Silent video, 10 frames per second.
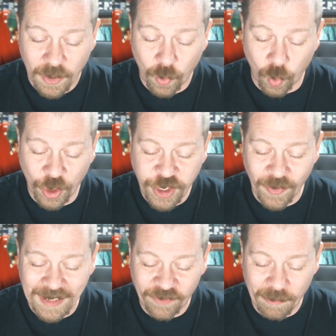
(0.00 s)
Will you
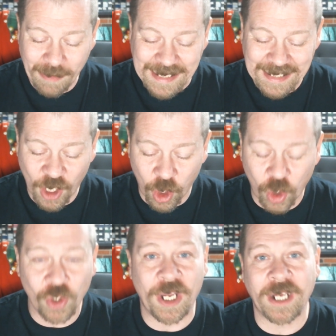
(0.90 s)
ever make an
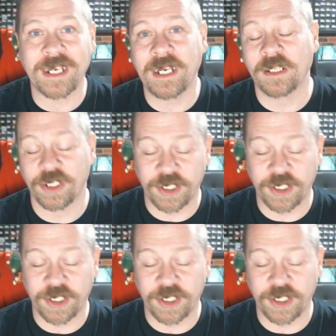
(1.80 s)
all non-English